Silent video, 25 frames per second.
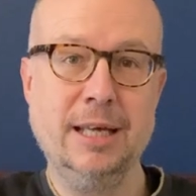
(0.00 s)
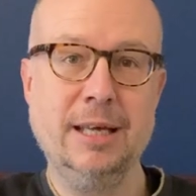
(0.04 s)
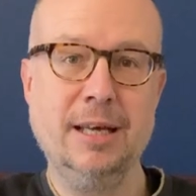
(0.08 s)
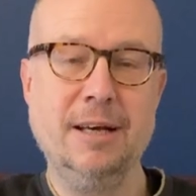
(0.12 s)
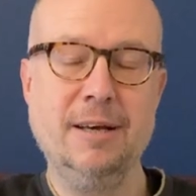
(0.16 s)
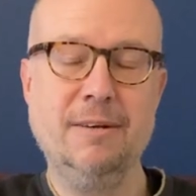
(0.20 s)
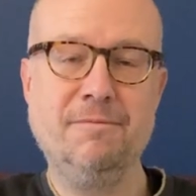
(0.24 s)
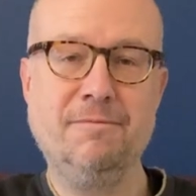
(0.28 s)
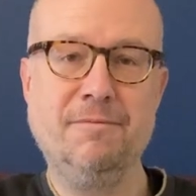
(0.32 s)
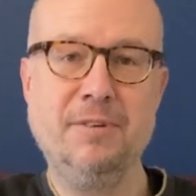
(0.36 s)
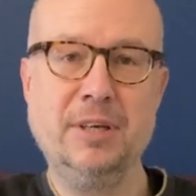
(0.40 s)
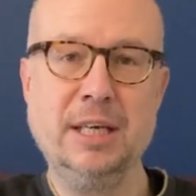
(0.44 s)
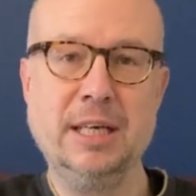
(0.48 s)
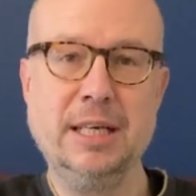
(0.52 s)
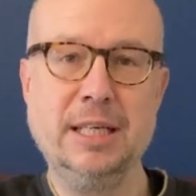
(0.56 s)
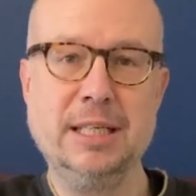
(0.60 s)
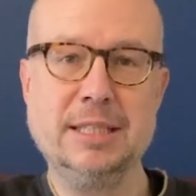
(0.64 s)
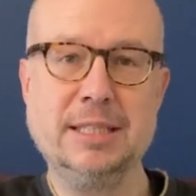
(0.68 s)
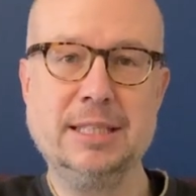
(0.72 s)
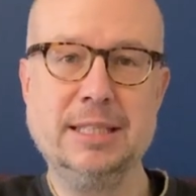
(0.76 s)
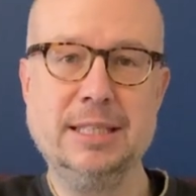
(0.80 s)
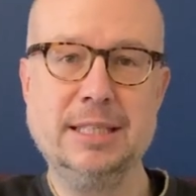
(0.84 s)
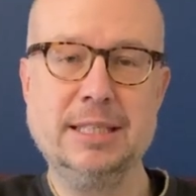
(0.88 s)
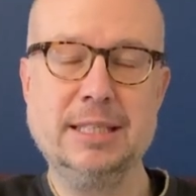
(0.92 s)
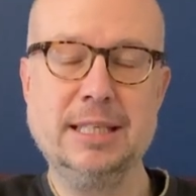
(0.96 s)
a
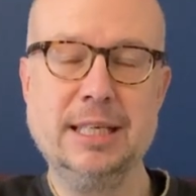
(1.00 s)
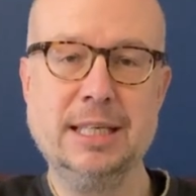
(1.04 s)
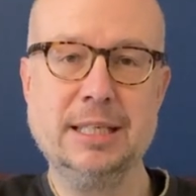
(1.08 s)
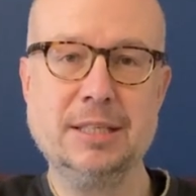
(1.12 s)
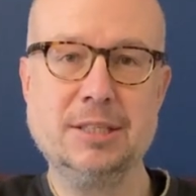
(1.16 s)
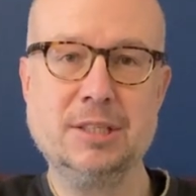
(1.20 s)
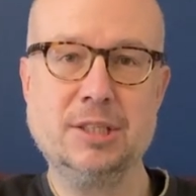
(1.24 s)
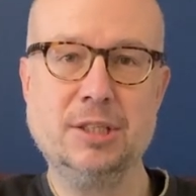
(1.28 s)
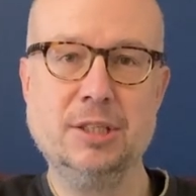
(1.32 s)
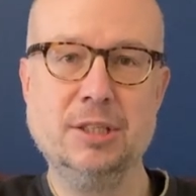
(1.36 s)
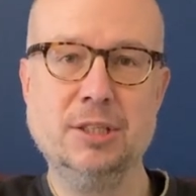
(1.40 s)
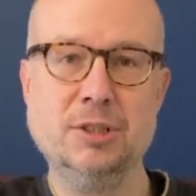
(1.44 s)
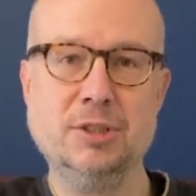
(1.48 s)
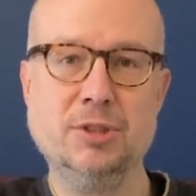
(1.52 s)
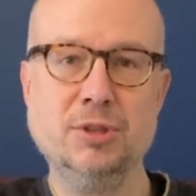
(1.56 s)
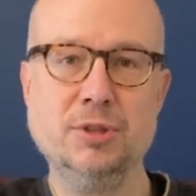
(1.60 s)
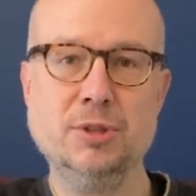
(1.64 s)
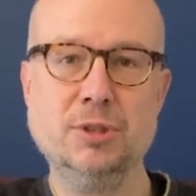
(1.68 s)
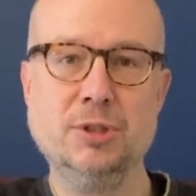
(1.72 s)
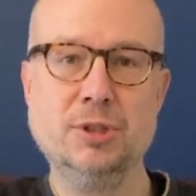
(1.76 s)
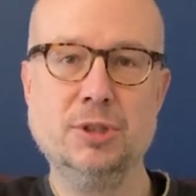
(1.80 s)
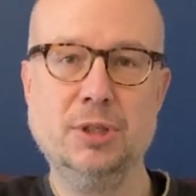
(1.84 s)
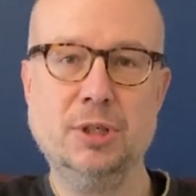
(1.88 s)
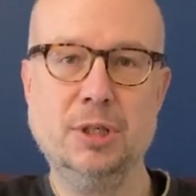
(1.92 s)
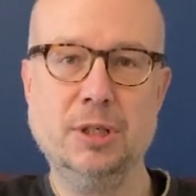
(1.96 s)
VAT tax charge on
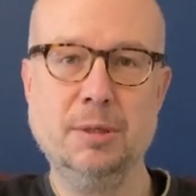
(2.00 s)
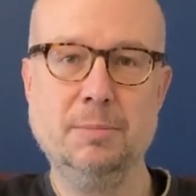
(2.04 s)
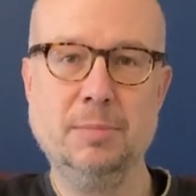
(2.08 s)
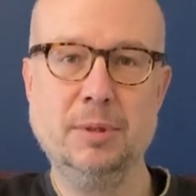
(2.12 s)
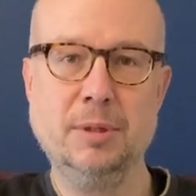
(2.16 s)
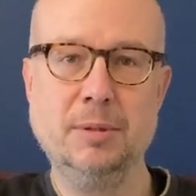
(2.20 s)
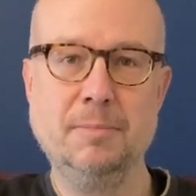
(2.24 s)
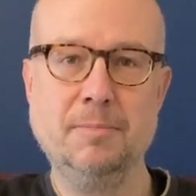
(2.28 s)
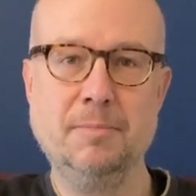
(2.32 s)
top.